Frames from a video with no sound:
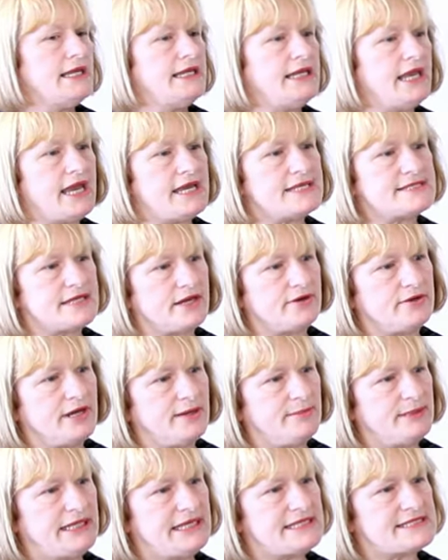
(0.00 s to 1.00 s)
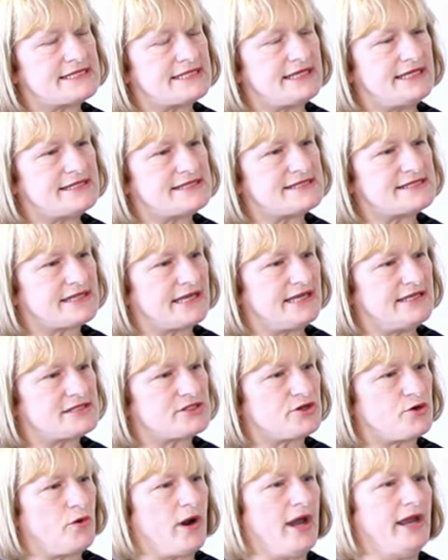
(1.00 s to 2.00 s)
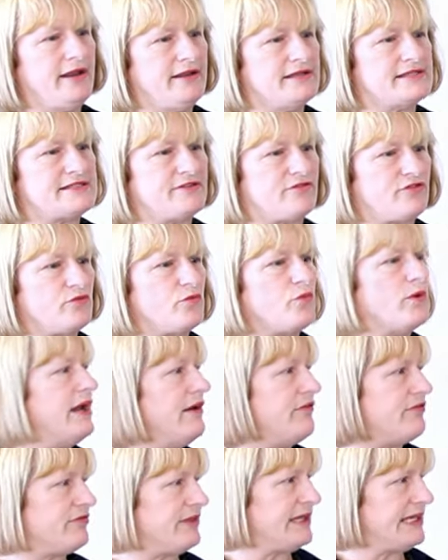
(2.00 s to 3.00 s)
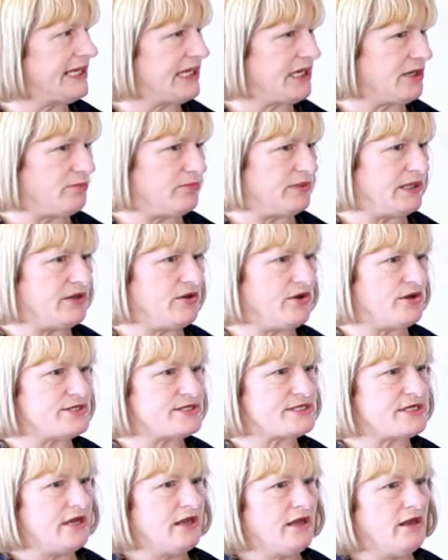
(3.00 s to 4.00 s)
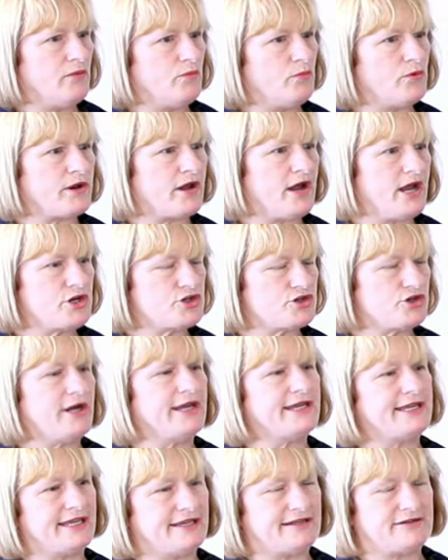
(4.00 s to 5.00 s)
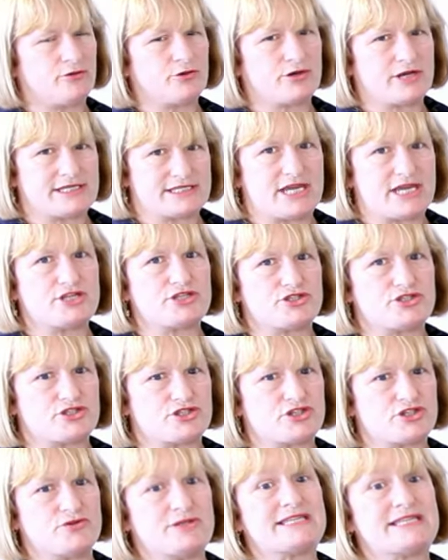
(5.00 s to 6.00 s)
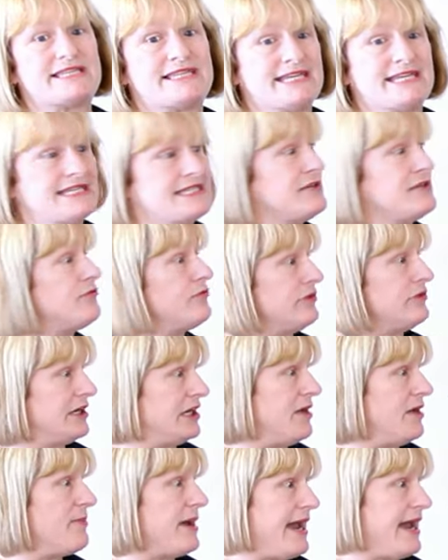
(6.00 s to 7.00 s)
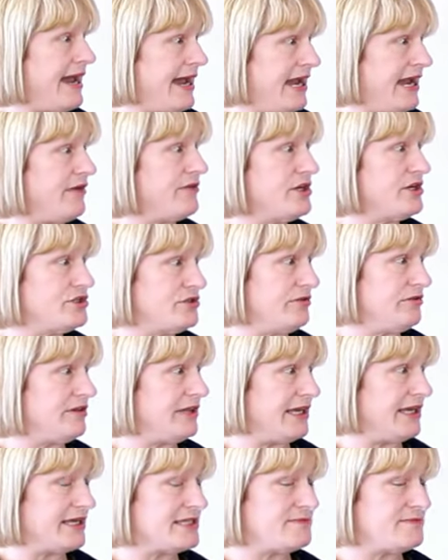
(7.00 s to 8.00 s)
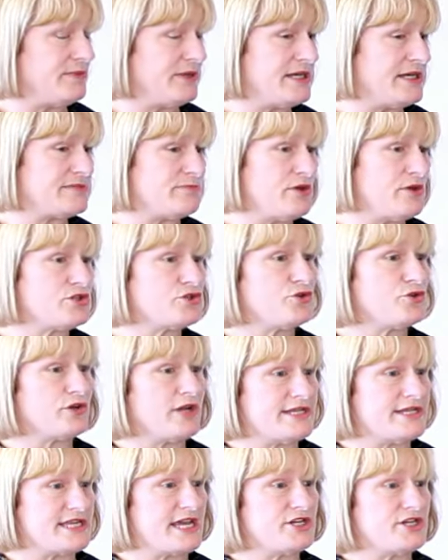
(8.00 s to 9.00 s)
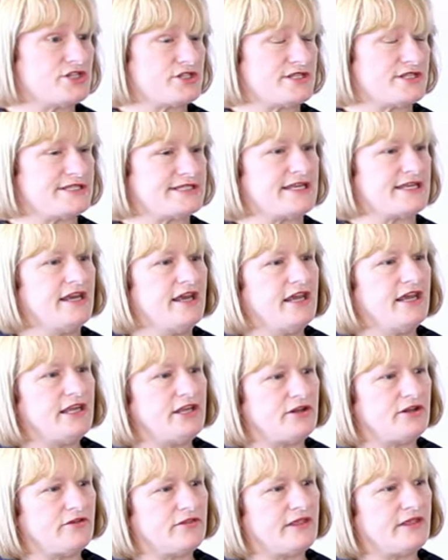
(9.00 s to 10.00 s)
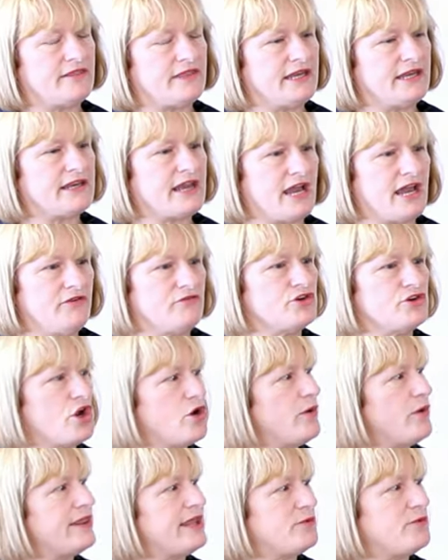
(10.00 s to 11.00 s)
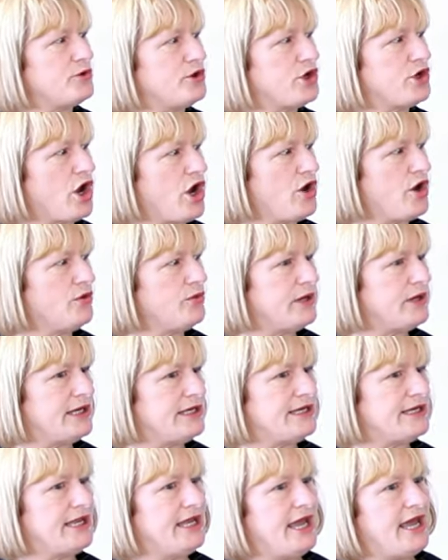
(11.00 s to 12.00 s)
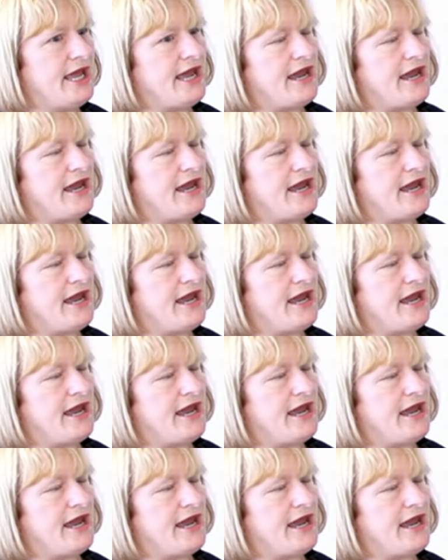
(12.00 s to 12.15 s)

Yeah. So, I mean, it's quite a different way of thinking, because what I try and get organizations to do is think differently about how they do things. Because mm-hmm. most organizations, you know, they kind of know where they want to go,